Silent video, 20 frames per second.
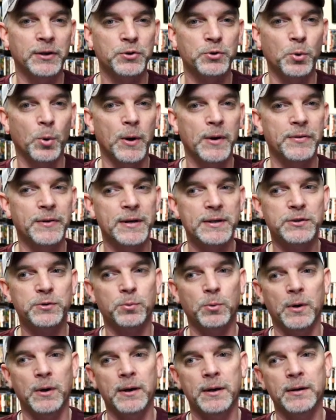enjoyed
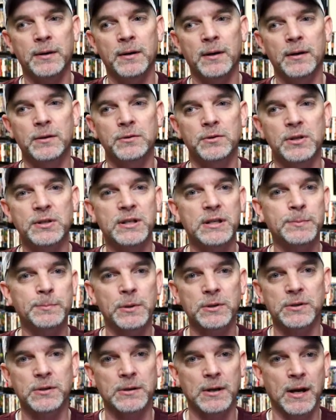this one just as
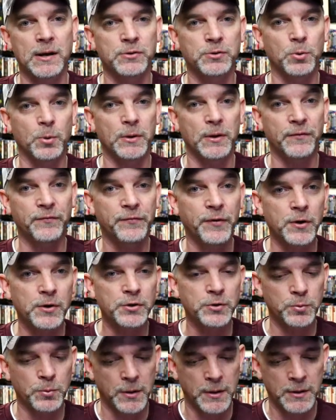much as I enjoy the
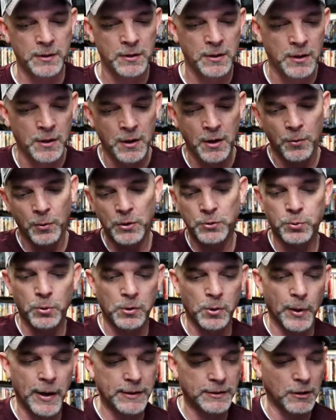first one, which
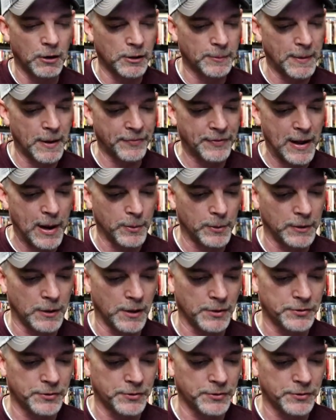we'll go ahead and talk about that one